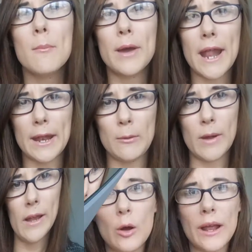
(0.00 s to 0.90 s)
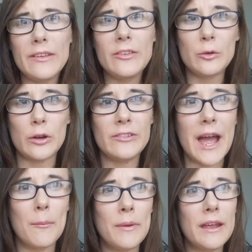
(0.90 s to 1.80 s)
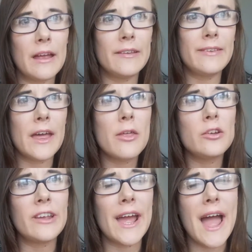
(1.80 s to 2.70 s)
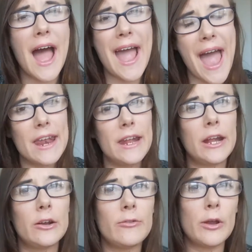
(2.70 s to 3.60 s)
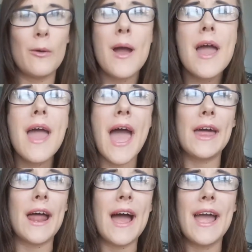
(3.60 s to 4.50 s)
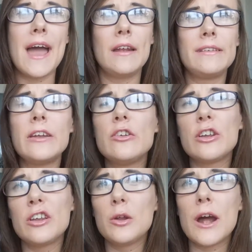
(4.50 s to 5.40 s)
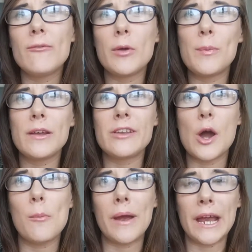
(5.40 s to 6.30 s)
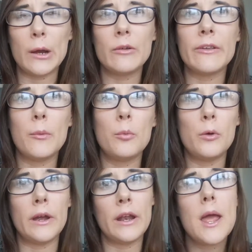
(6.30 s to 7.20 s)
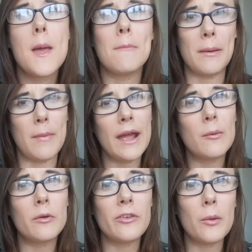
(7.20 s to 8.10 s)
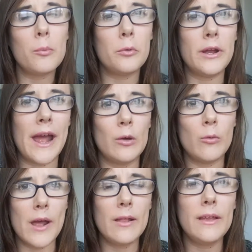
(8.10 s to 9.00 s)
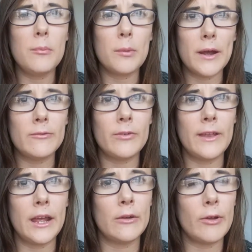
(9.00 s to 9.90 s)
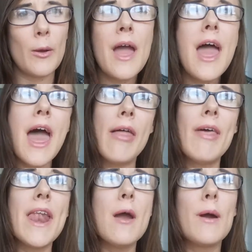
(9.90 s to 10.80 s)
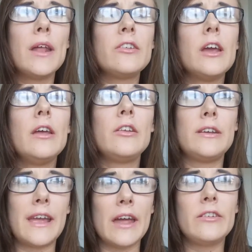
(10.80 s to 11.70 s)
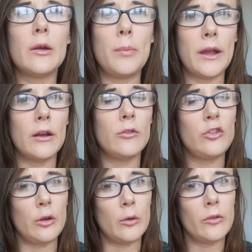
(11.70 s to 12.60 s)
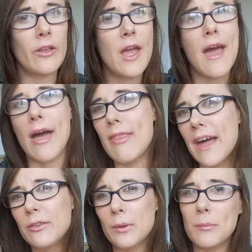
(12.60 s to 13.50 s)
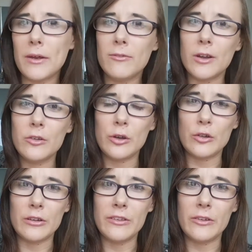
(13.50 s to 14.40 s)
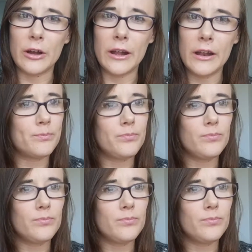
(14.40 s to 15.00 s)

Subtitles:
But anyways, it's story time, because the other day I had an interview and I had such a cute outfit picked out. My hair was on point, my makeup was on point, I felt really prepared for the interview, and then I went to get a pair of shoes, and that's when my frustration started.